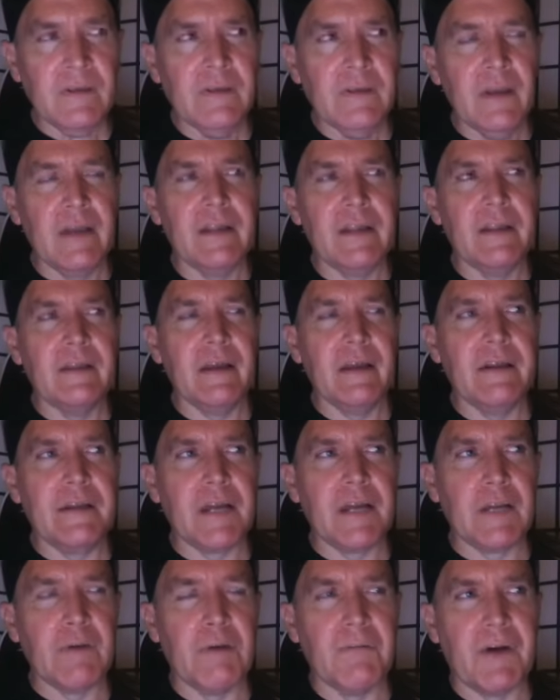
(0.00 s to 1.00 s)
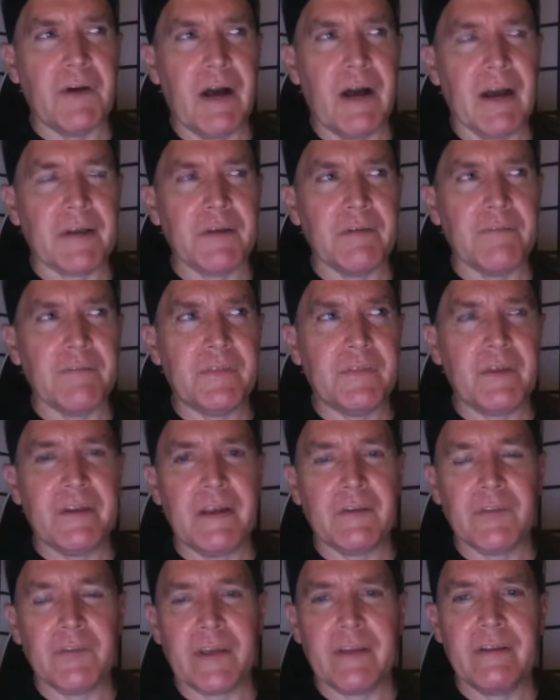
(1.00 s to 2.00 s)
any any kind of evocative
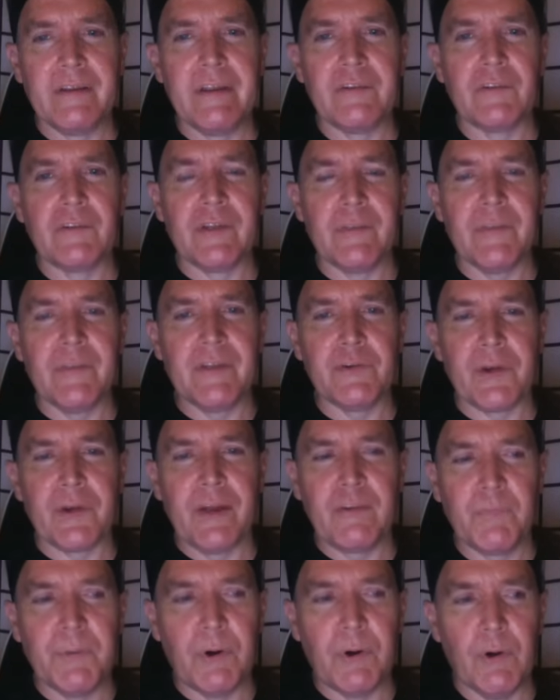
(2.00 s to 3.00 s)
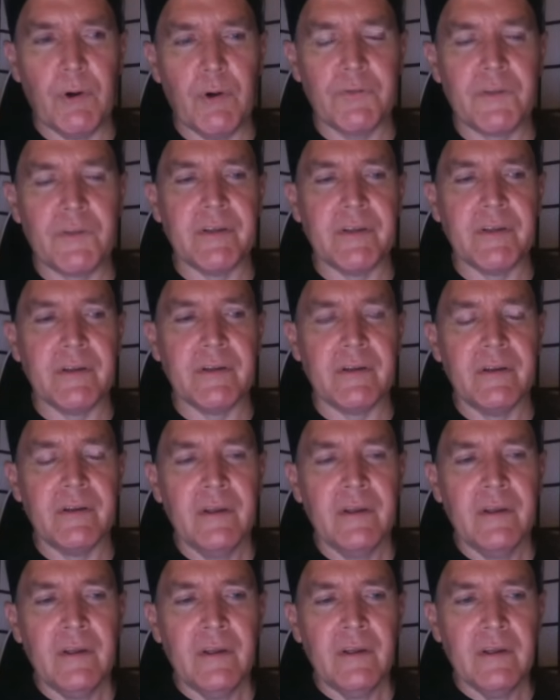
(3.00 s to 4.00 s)
things, they can easily be transposed into
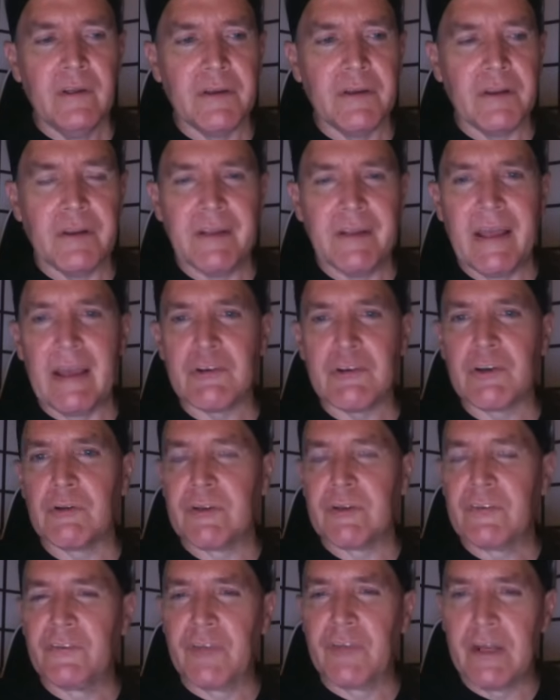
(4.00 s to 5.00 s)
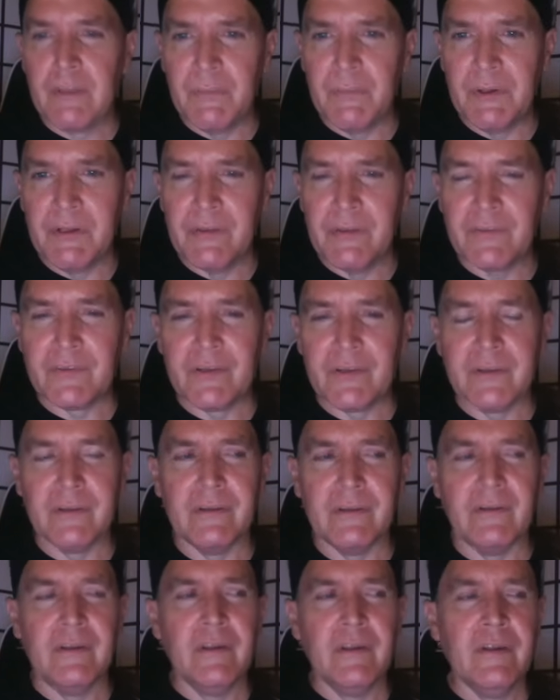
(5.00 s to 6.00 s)
into nationalist sentiments,
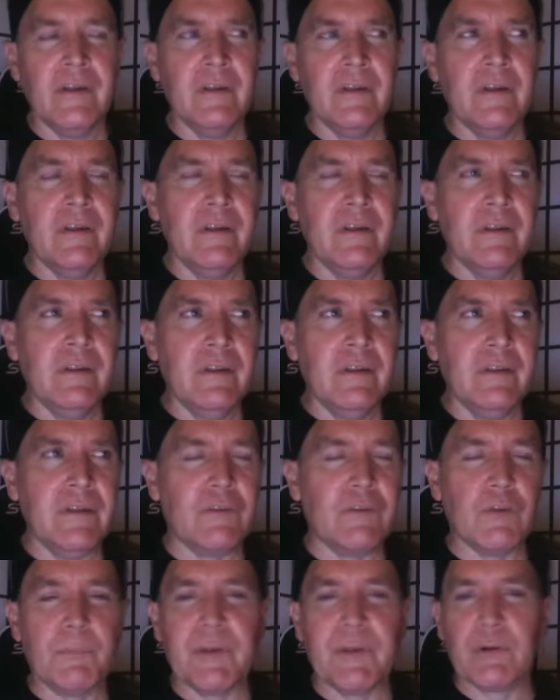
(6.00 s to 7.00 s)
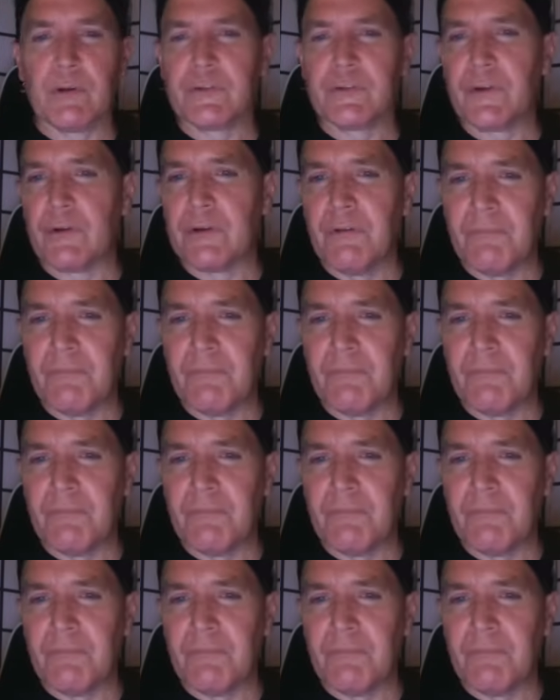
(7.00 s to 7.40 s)
and this will be a return